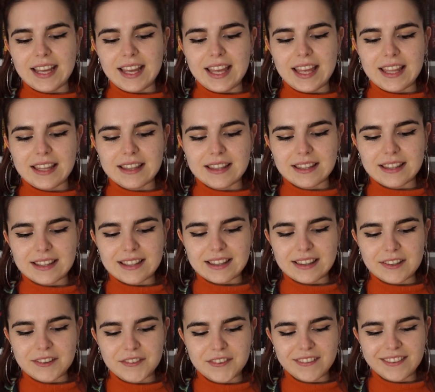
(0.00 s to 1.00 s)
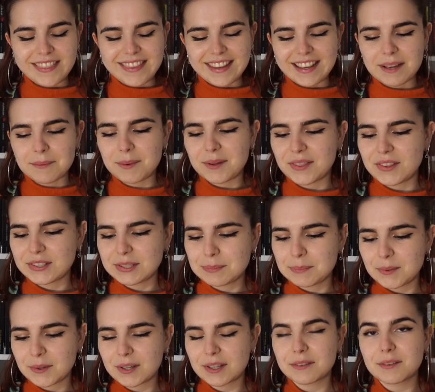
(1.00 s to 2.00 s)
And the fun thing about this
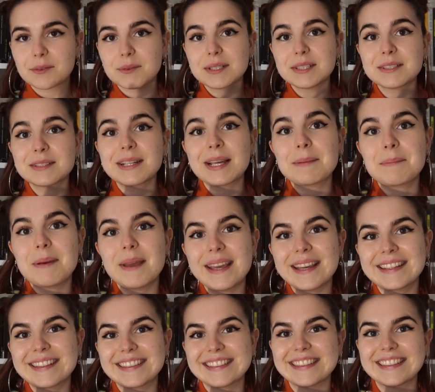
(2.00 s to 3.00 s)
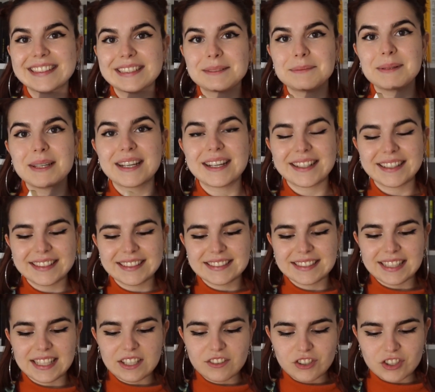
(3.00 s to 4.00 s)
book, and the reason I picked it, is
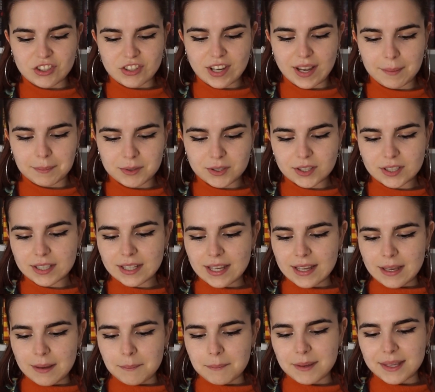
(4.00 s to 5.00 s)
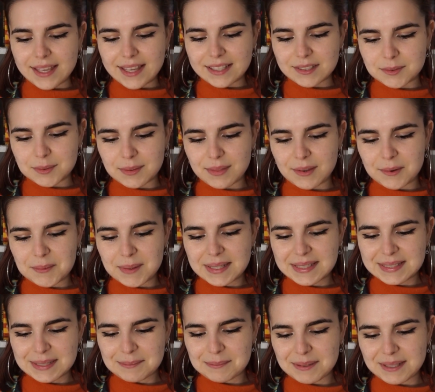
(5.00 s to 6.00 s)
because each chapter begins with a
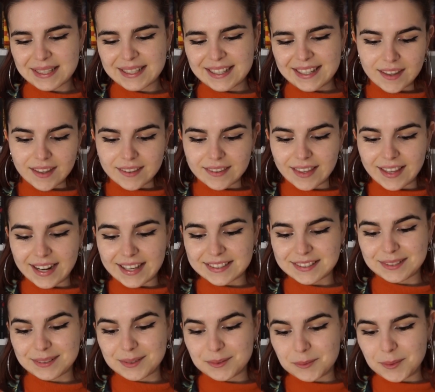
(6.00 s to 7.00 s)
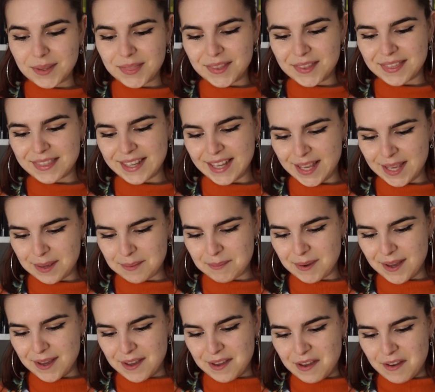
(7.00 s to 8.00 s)
recipe that has to do with the
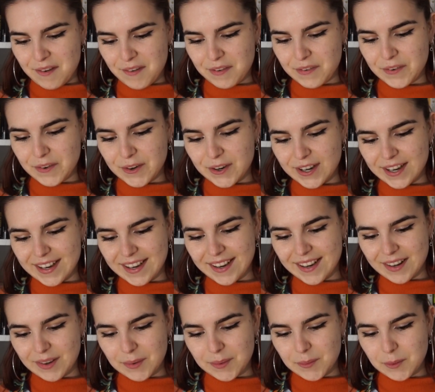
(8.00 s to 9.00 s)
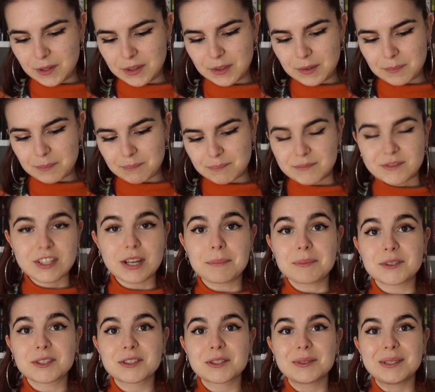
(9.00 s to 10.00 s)
theme for what the
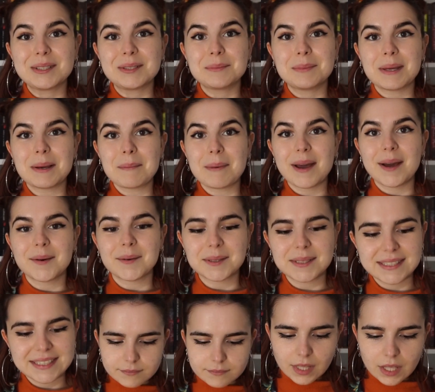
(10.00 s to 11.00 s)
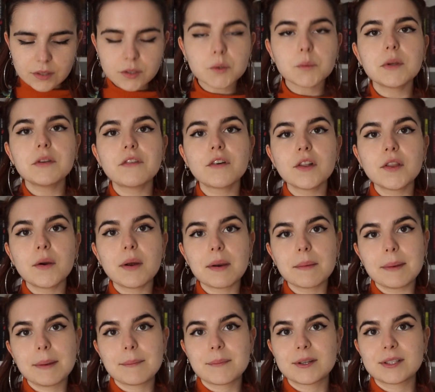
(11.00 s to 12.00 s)
chapter is going to be about. So we follow our
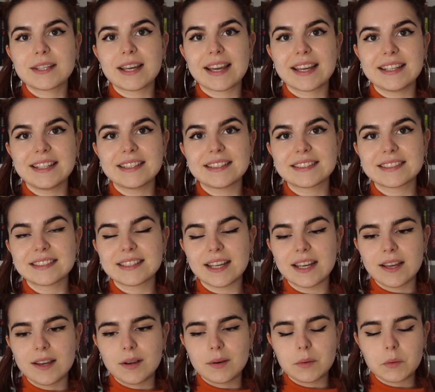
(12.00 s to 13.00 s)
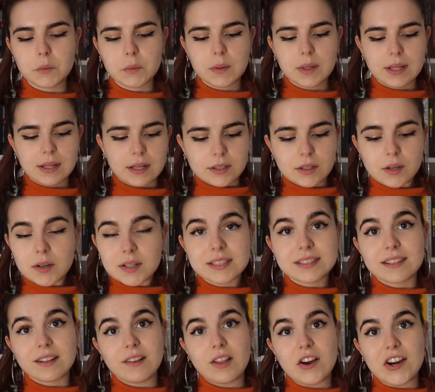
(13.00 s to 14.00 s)
main protagonist who
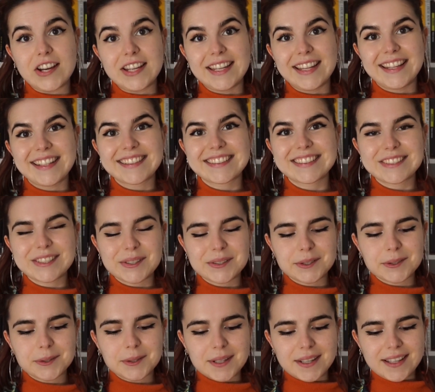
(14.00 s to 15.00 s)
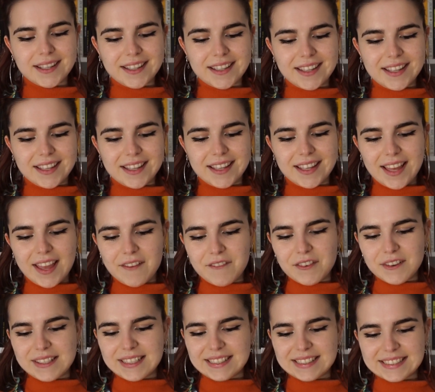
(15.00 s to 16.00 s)
cooks a lot, and so
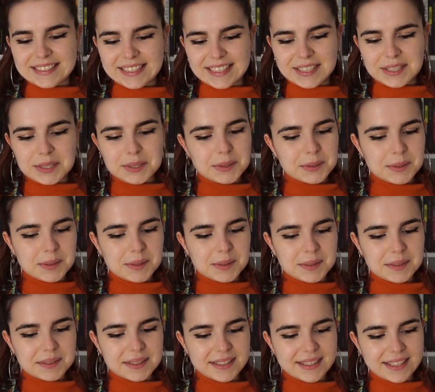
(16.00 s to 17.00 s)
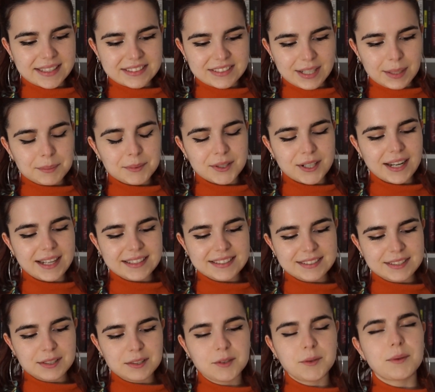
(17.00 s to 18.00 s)
every single chapter
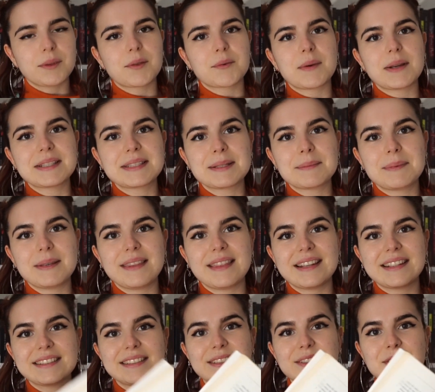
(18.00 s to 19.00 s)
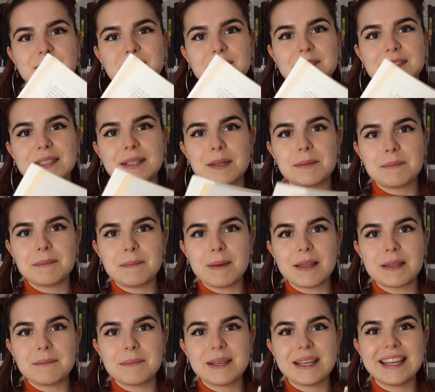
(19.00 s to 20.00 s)
has to do with the recipe that is introduced
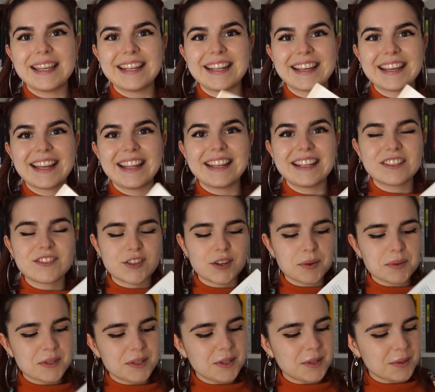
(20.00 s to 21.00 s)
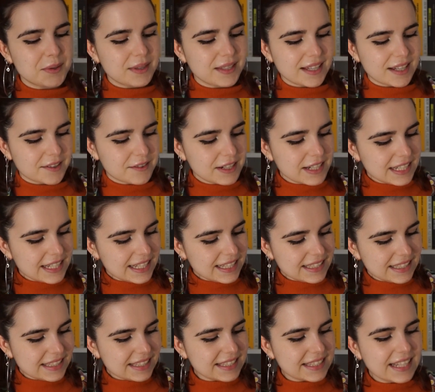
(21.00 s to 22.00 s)
at the beginning, and it shows you the
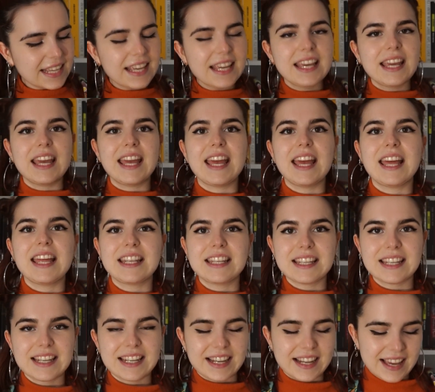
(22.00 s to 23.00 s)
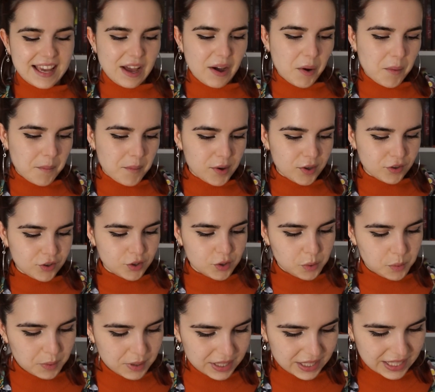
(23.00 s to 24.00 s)
ingredients and how much
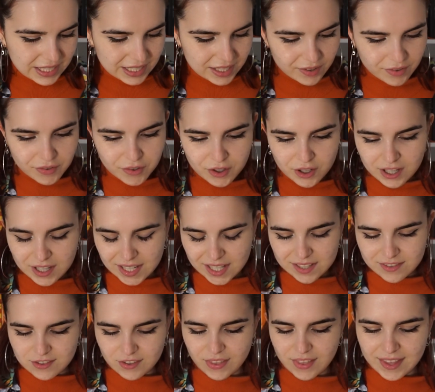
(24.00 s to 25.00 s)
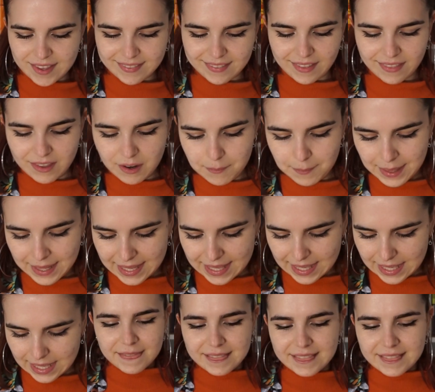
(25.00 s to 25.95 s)
you would need for each thing that they're making.